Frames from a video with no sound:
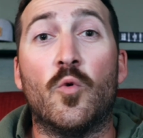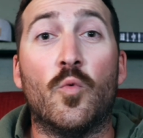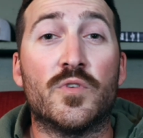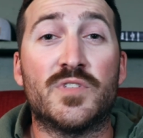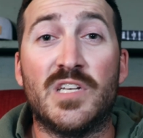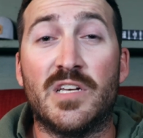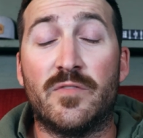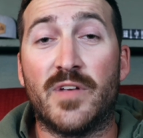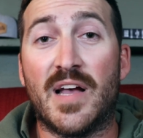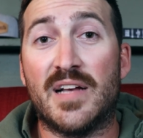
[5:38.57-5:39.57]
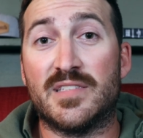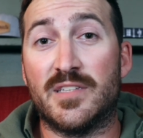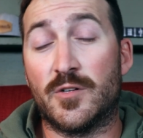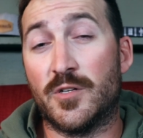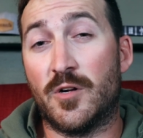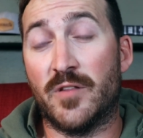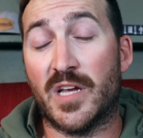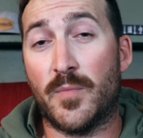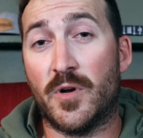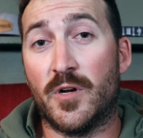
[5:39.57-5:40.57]
We'll see if the guys that are good on
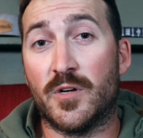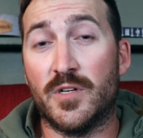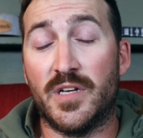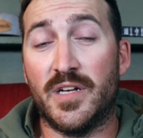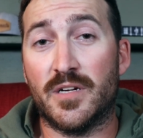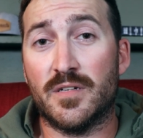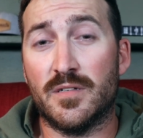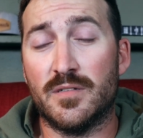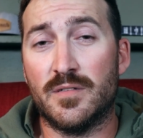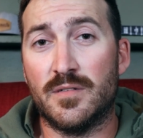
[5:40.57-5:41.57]
Lake Murray are good here.